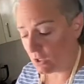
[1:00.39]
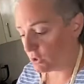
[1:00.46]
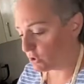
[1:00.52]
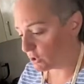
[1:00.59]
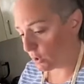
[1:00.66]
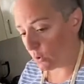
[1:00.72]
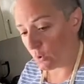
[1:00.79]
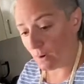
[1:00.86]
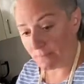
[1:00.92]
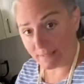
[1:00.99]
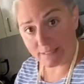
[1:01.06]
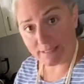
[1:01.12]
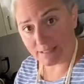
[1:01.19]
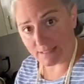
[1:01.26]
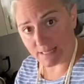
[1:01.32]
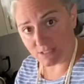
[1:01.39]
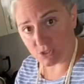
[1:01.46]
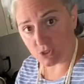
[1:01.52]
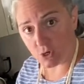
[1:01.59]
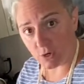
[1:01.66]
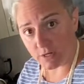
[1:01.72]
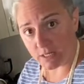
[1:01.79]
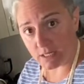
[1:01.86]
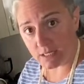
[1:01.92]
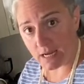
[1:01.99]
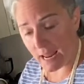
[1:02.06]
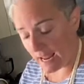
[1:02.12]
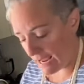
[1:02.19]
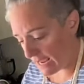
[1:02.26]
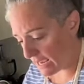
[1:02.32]
So I'm gonna get that started
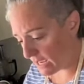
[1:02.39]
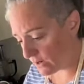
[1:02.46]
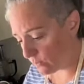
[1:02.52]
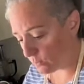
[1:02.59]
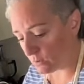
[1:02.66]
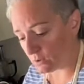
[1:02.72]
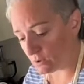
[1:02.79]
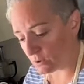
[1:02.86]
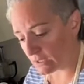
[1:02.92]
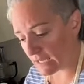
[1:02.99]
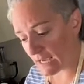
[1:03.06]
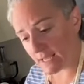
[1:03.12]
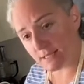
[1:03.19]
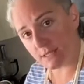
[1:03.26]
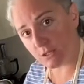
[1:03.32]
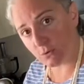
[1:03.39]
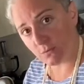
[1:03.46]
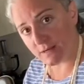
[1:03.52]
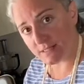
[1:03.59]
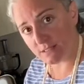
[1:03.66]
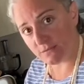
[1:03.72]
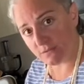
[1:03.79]
and we'll get the rest of